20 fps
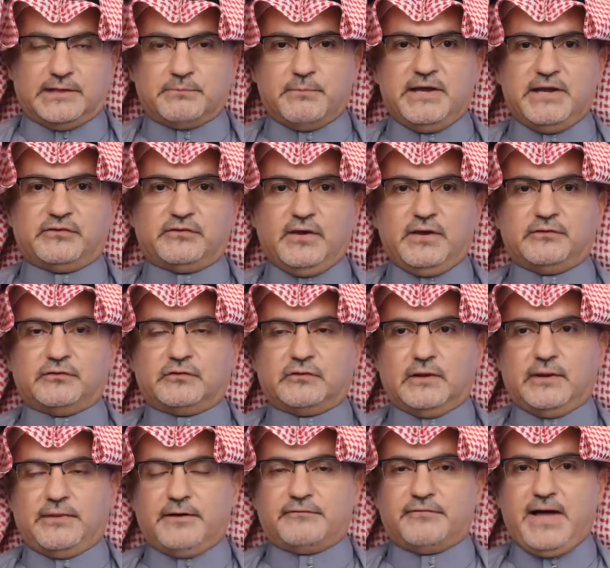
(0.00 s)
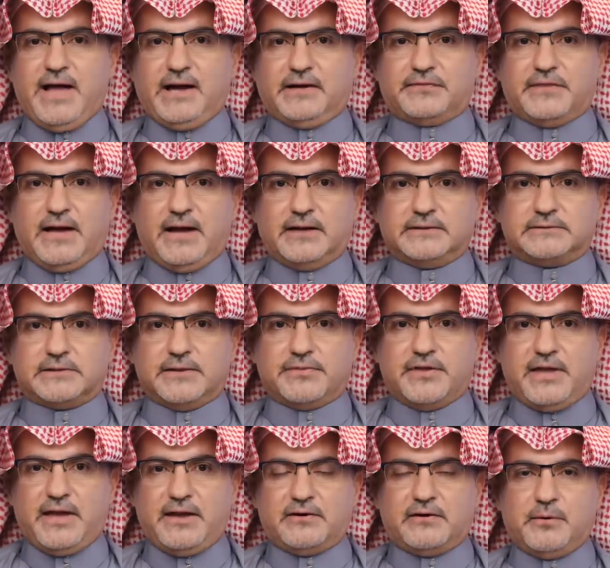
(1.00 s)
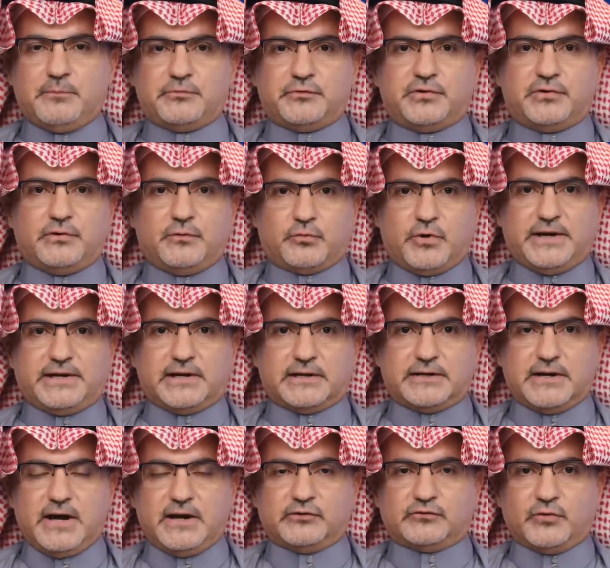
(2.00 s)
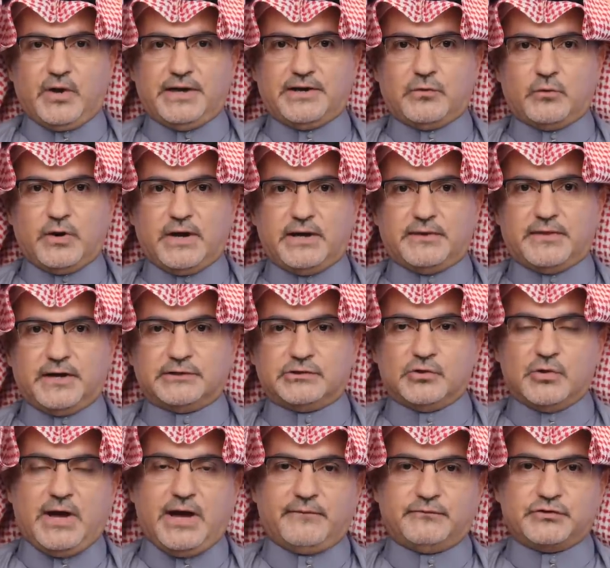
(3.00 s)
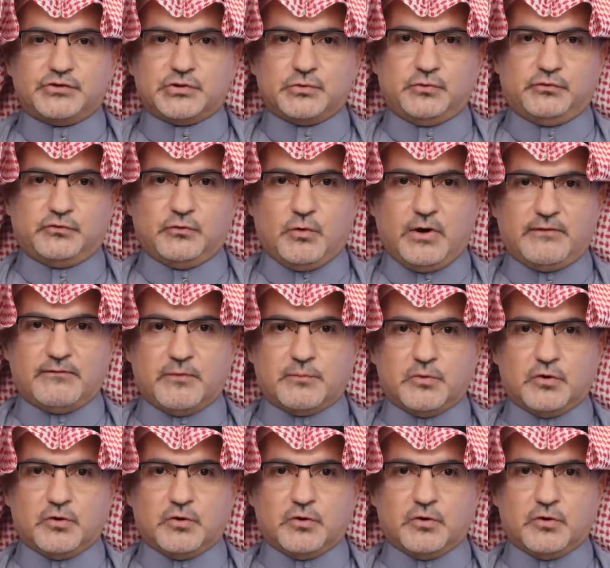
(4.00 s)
It makes sense. Uh, the fact that the Arab recognized right away that you have Jews who have a